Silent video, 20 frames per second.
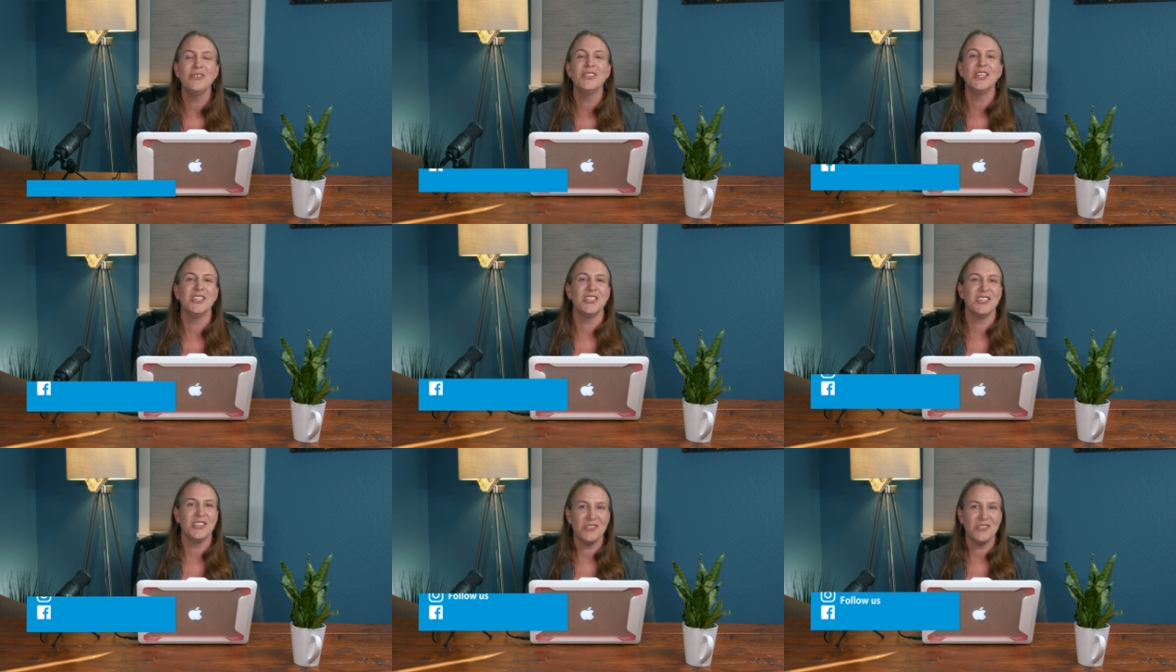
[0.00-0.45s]

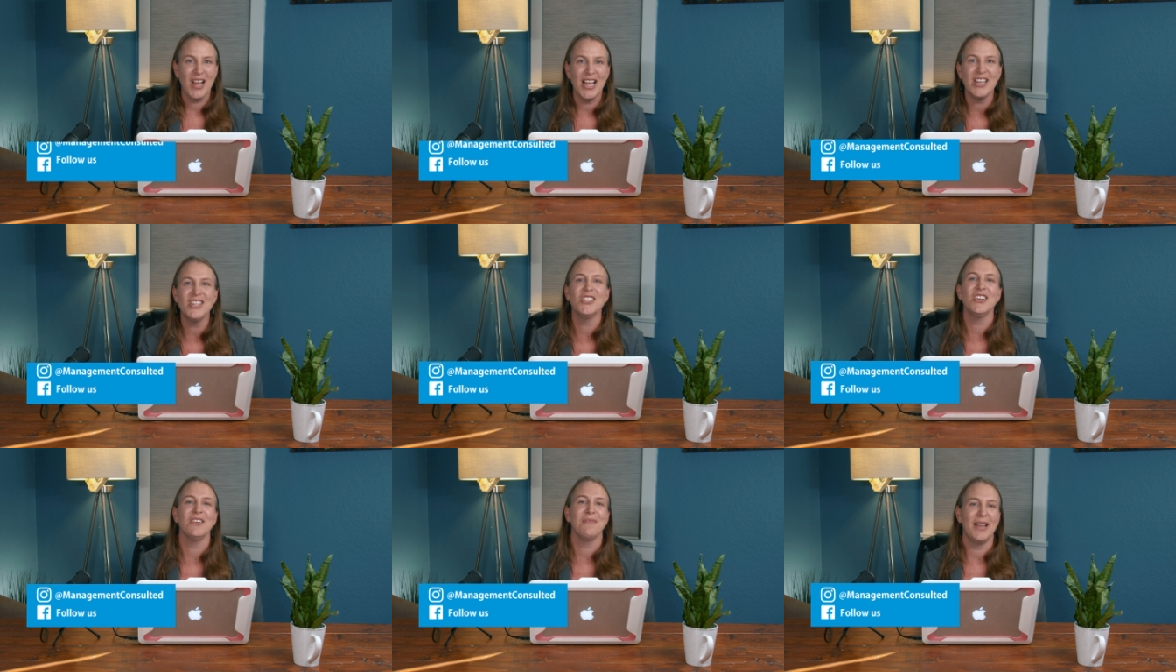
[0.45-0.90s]
to
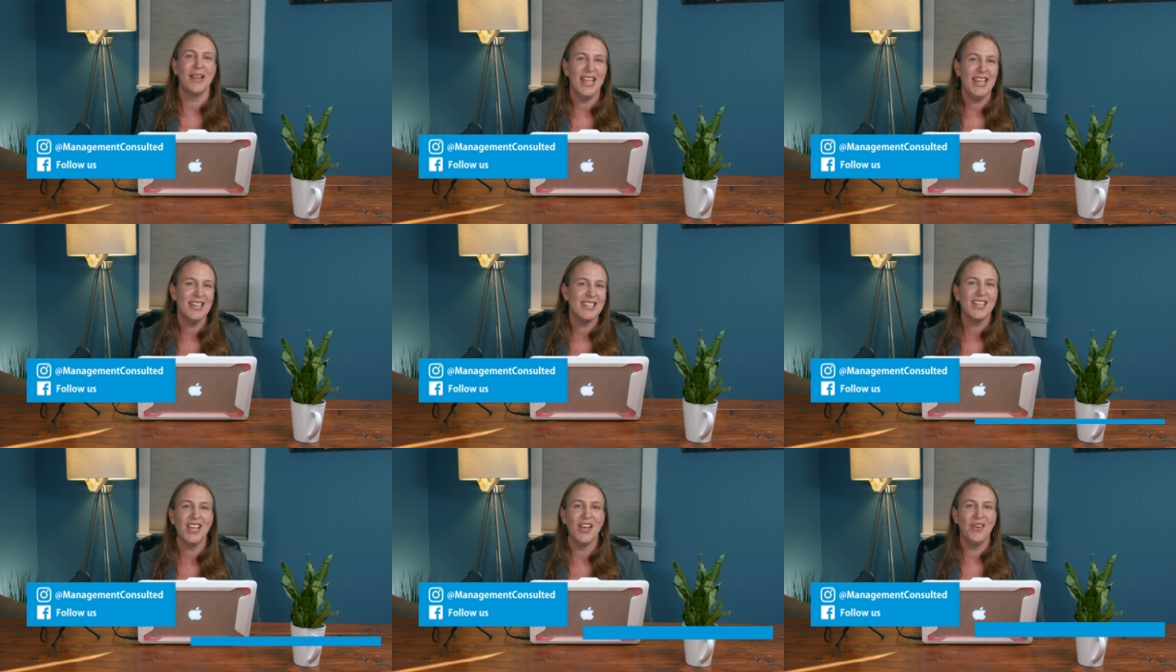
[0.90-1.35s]
stretch your money
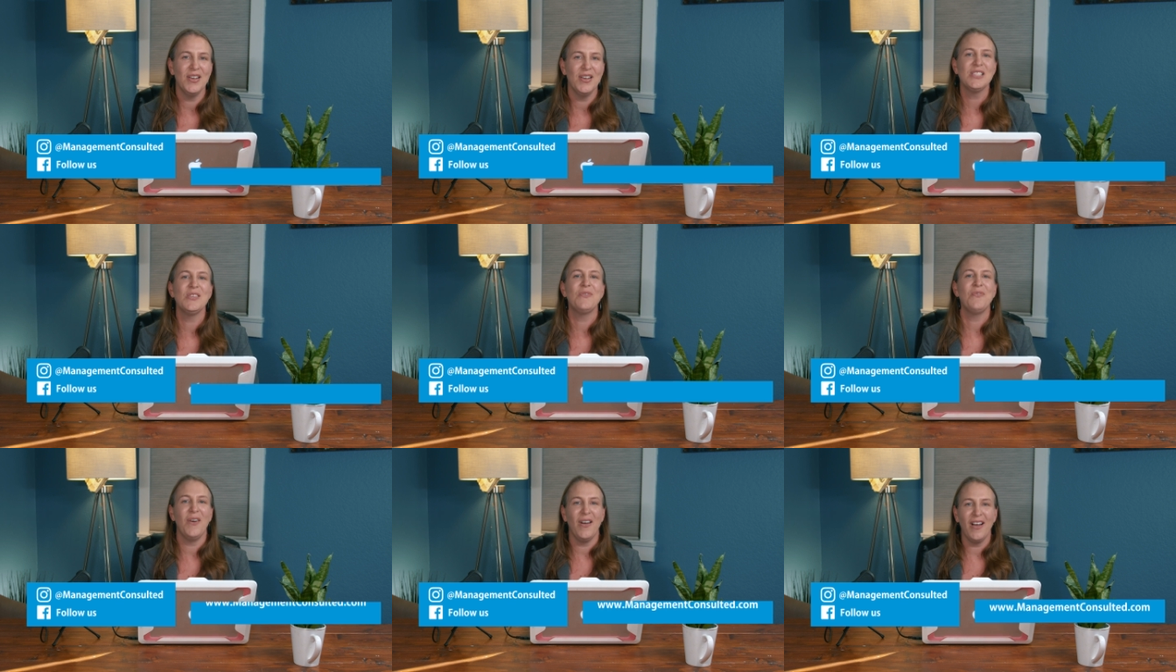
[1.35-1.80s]
to go
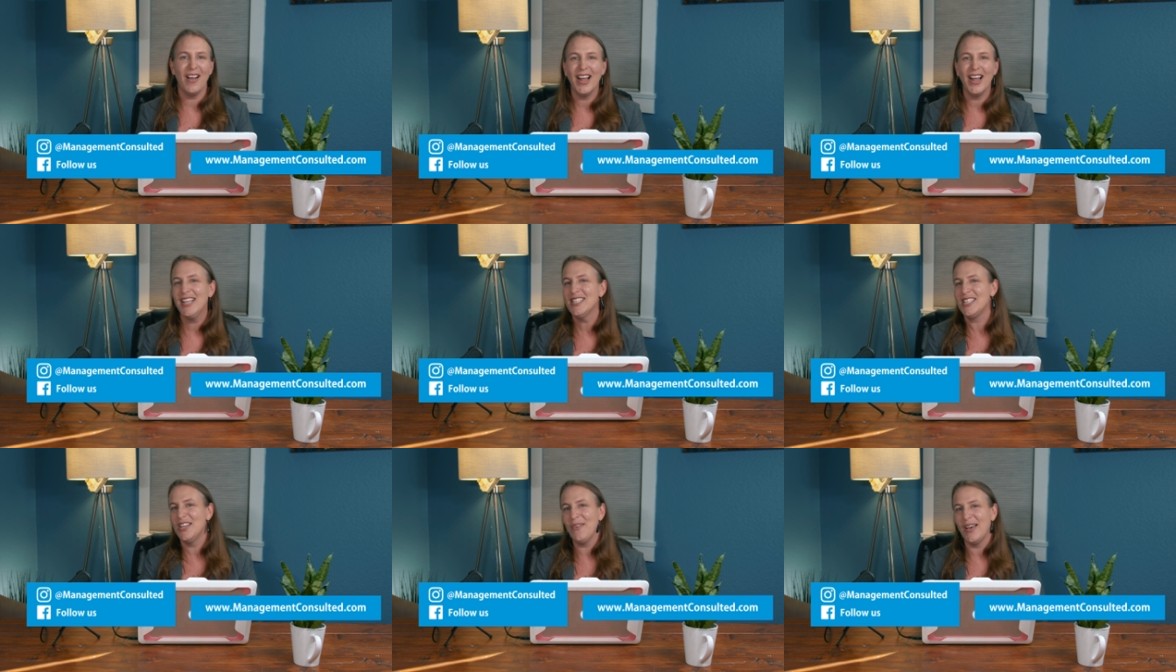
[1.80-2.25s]
as far
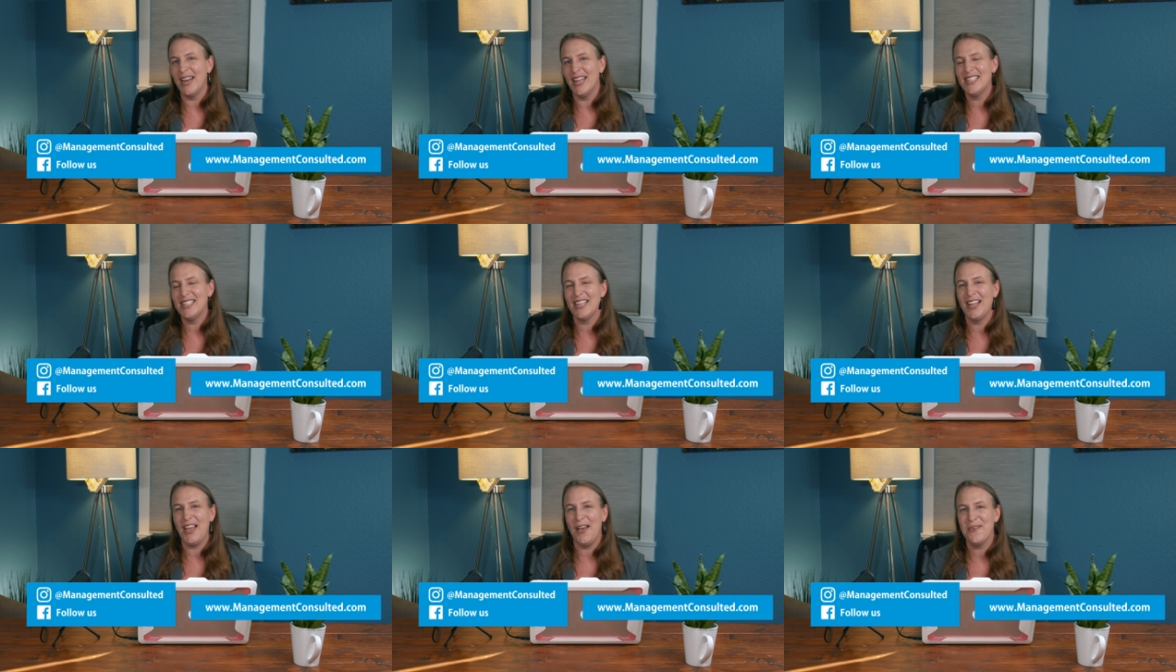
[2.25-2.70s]
as you want
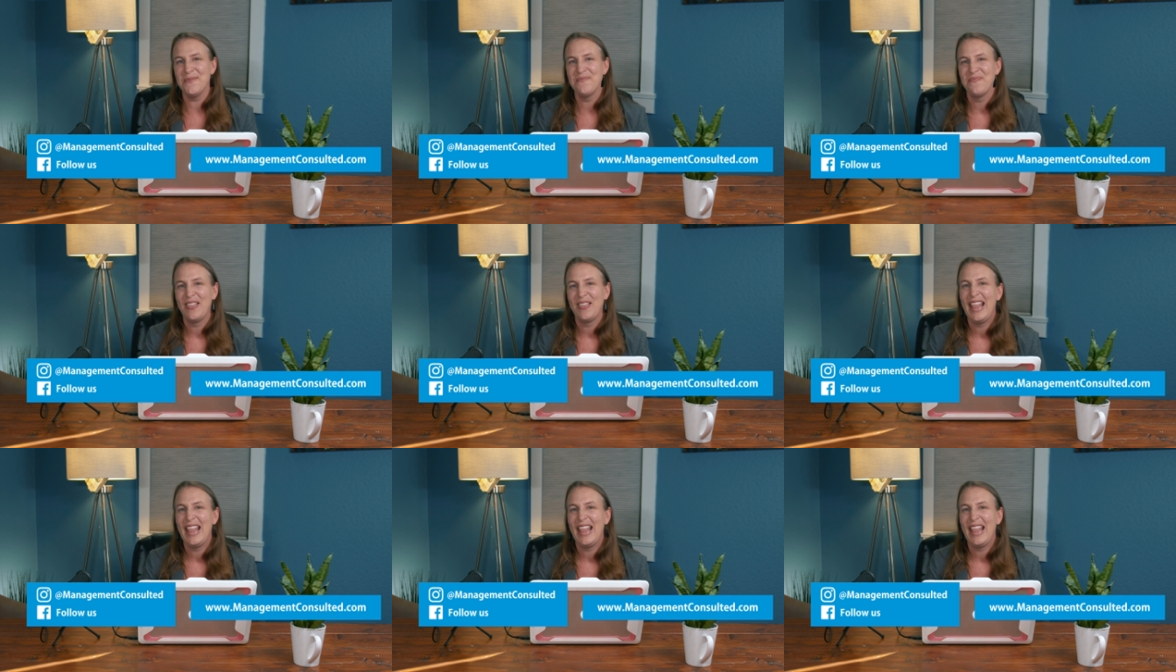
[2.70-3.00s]
it to go.